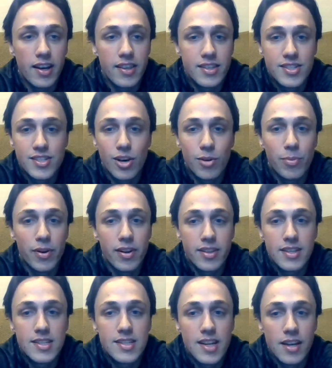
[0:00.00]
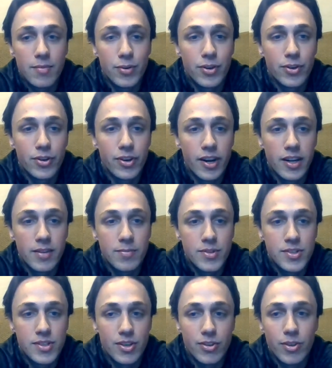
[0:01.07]
This is all part of the Ascend program,
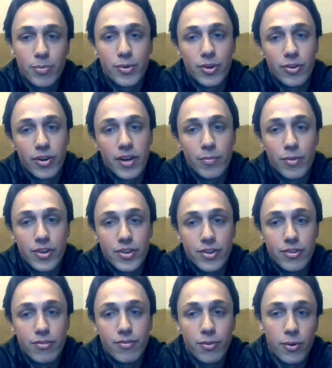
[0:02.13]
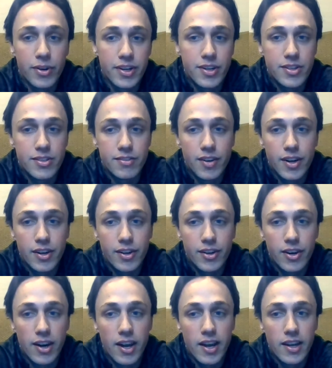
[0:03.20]
so the program where you do 4 years of
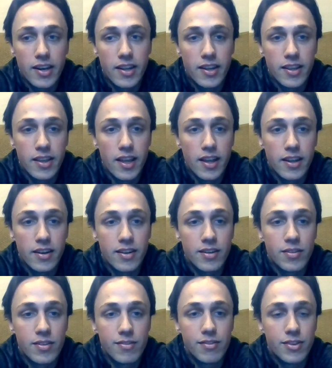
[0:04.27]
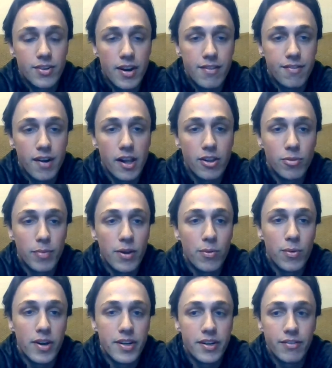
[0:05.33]
undergrad and then right followed by
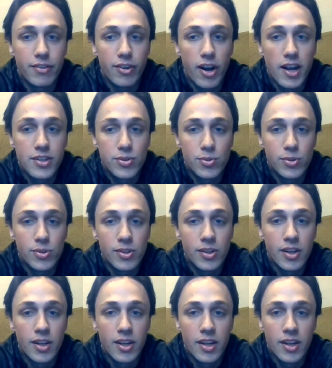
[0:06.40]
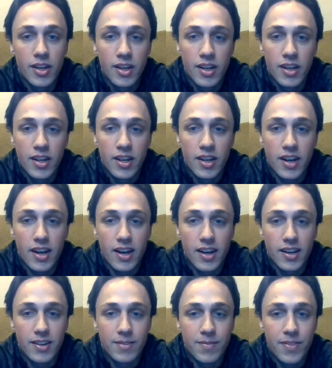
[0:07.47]
1 year of grad school.
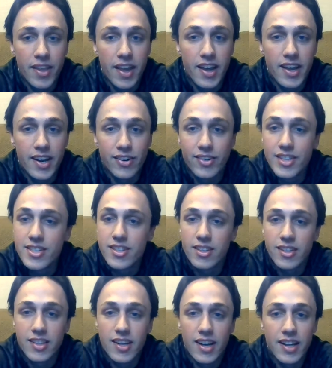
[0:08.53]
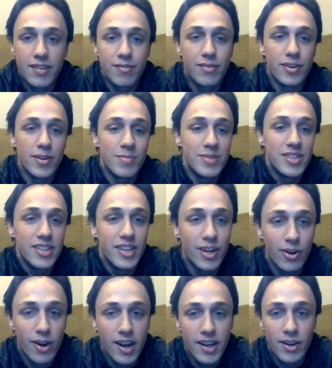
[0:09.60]
And originally I'm from
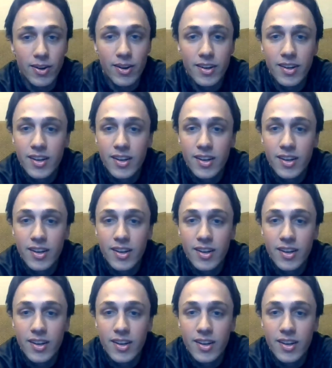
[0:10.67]
Toledo, Ohio.